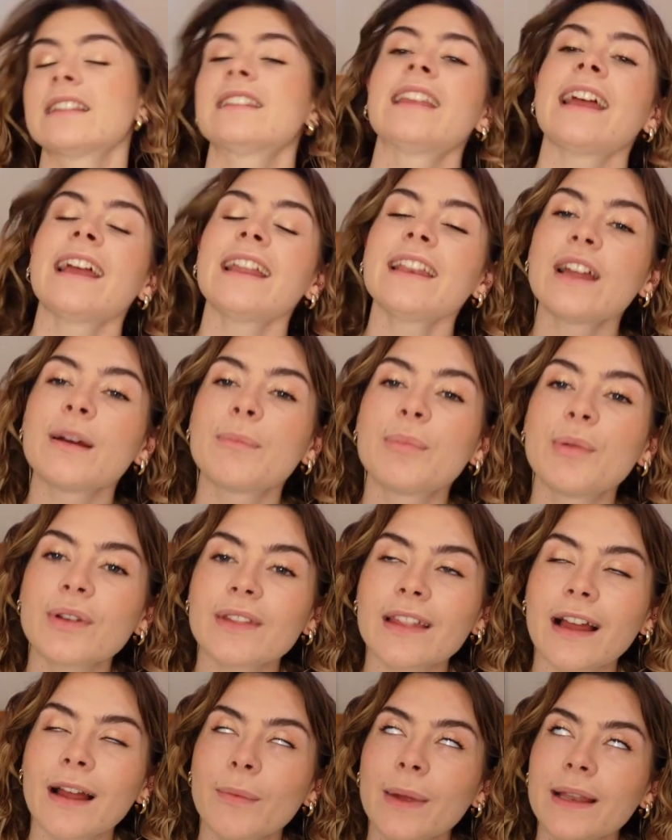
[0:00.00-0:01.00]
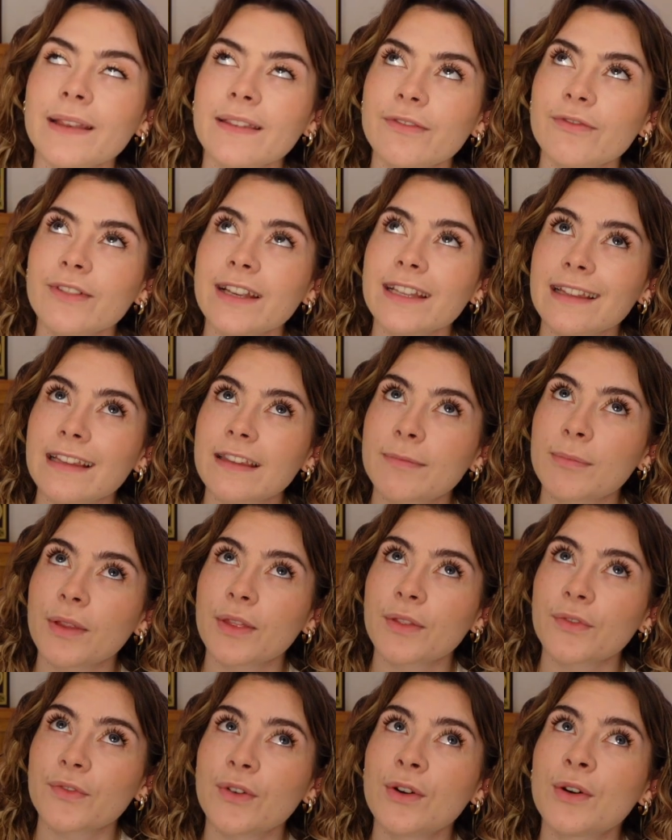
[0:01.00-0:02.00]
Then a book that I meant to read this
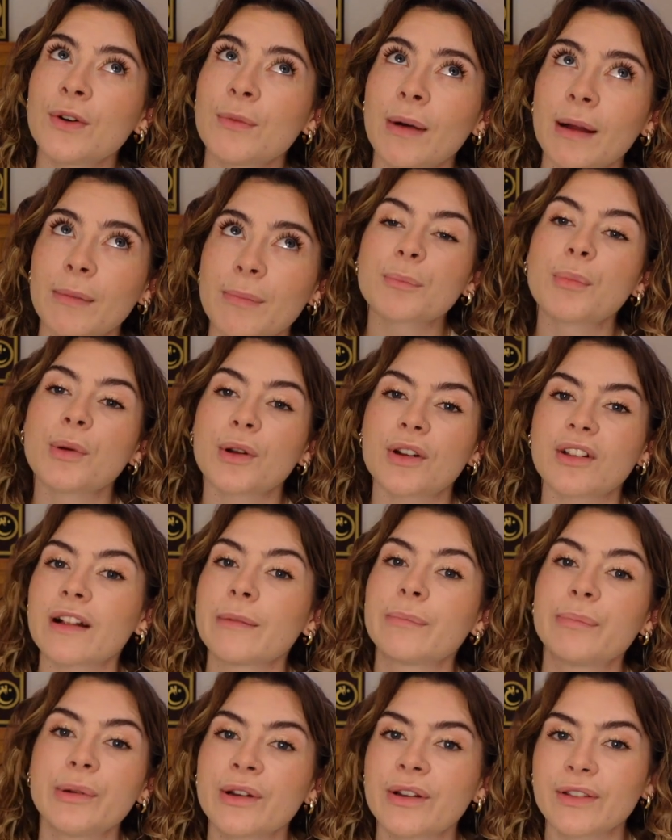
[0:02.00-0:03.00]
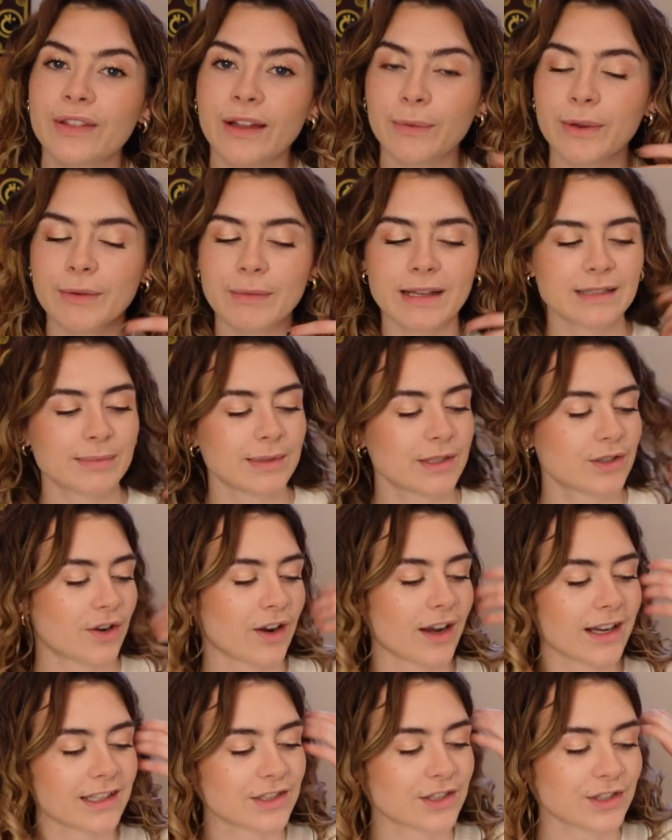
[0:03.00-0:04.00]
month for my book club book that we're meant to be
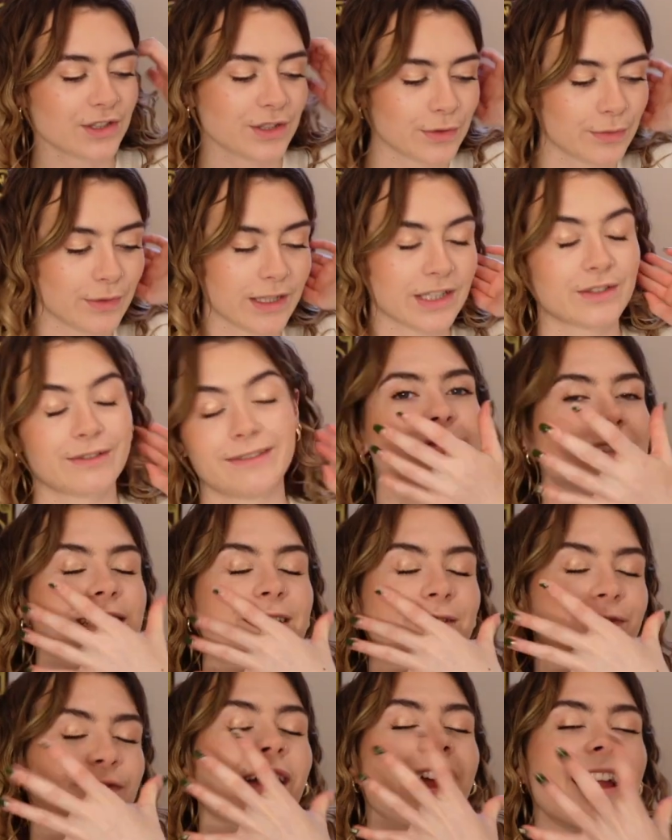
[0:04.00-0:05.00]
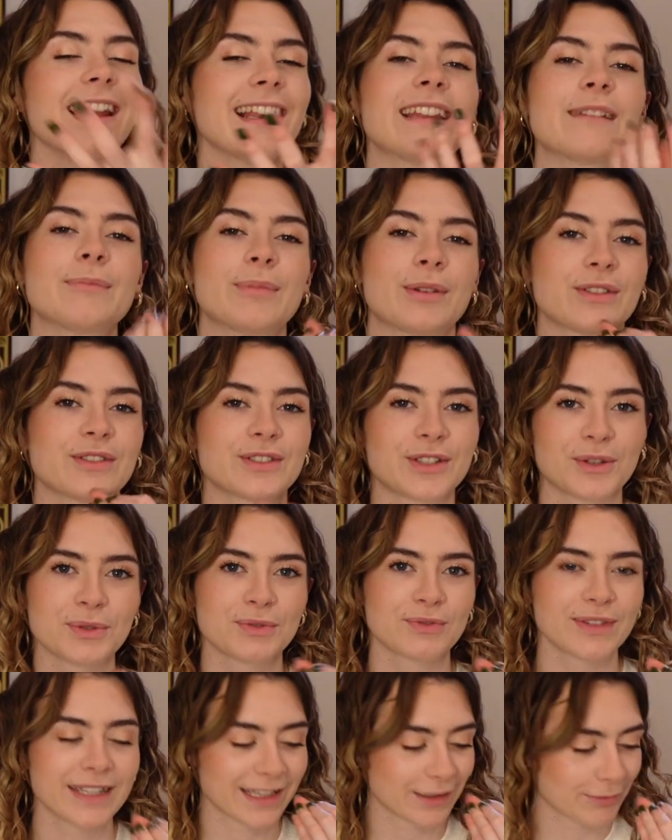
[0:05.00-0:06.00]
trying to do, which is failing because no
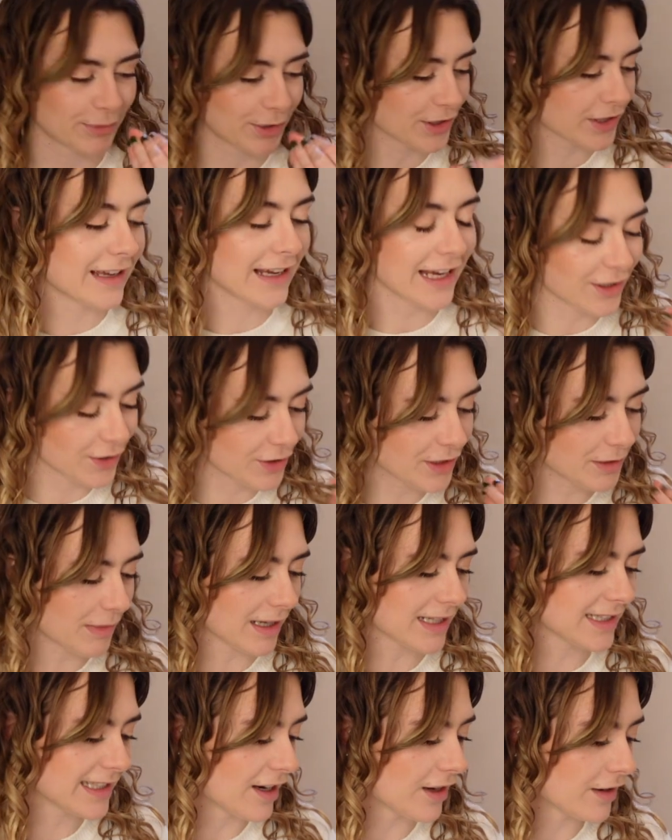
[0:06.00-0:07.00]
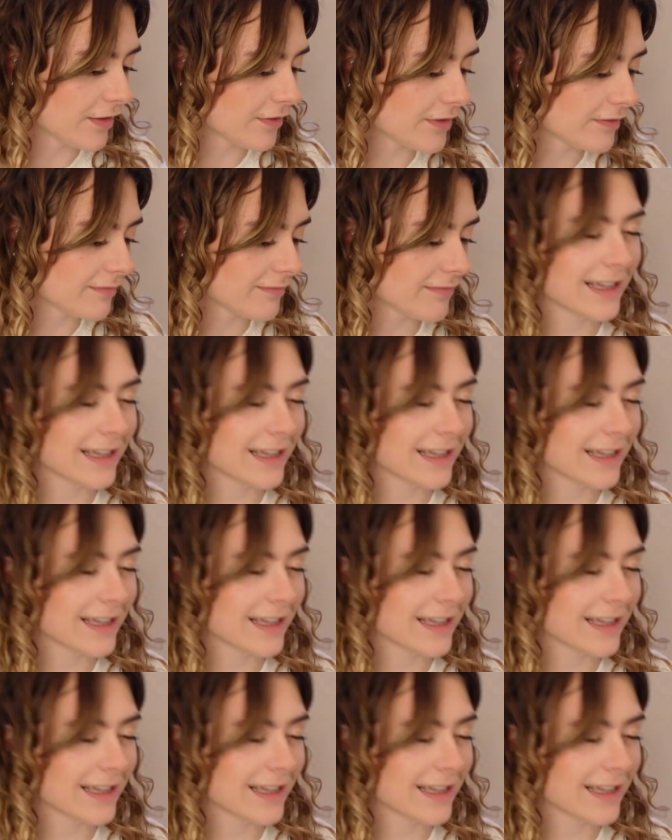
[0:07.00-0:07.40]
one's reading the book, including myself.